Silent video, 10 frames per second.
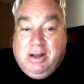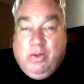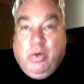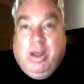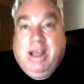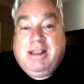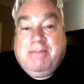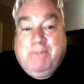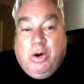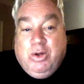will get the
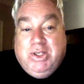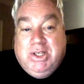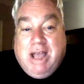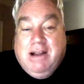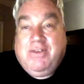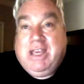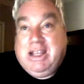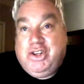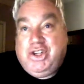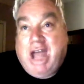most out of
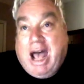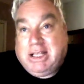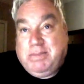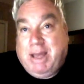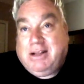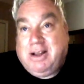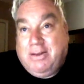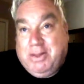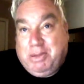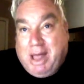each aspect
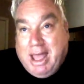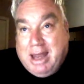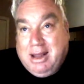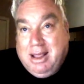of the plan.